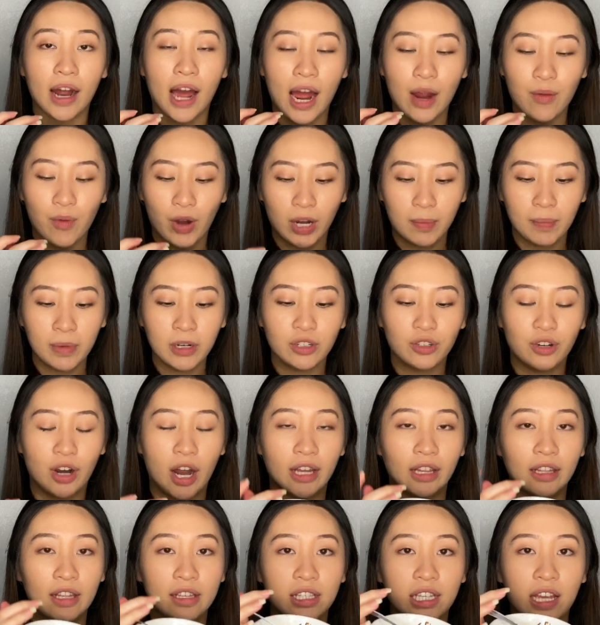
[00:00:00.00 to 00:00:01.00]
I recommend
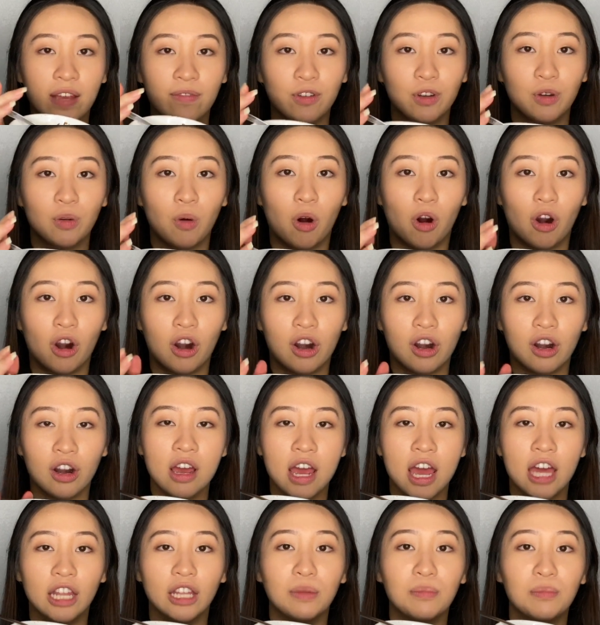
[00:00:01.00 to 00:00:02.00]
trying this if you are
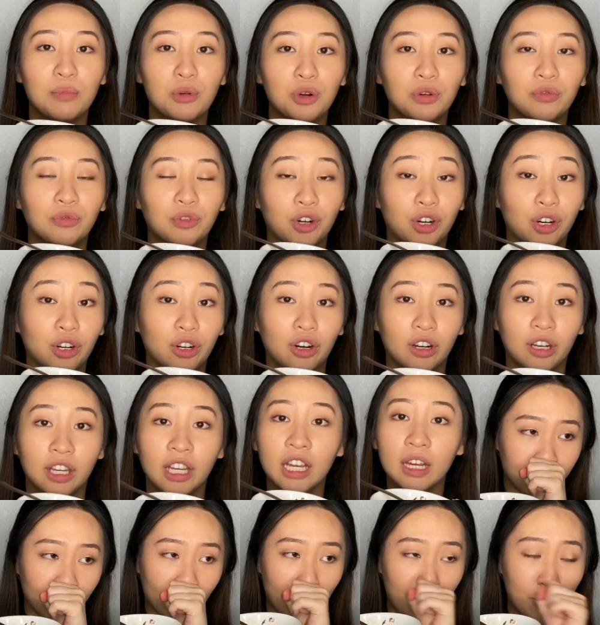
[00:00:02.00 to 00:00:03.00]
in the mood for a
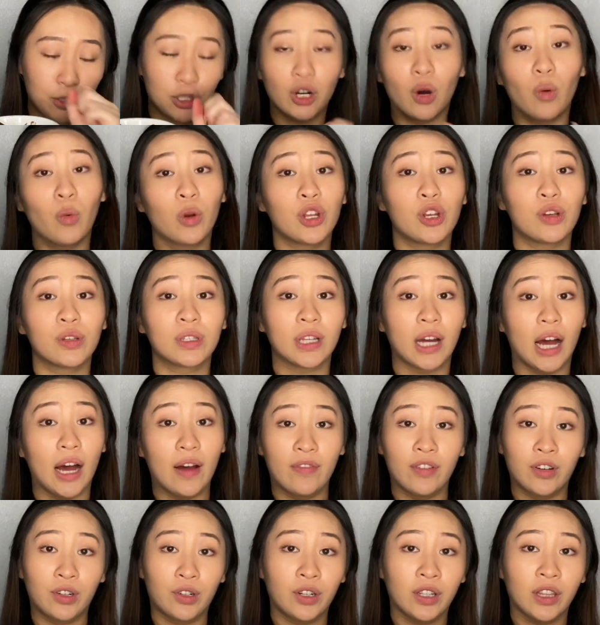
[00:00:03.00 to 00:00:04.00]
cookie but don't want to use the
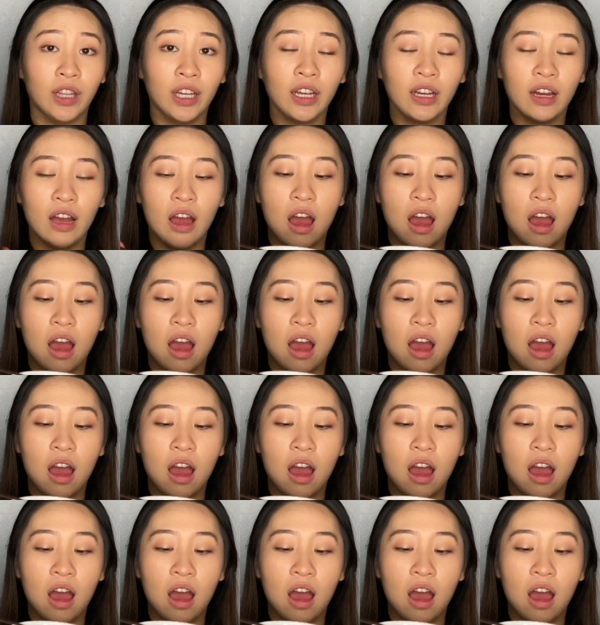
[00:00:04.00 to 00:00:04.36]
oven or anything.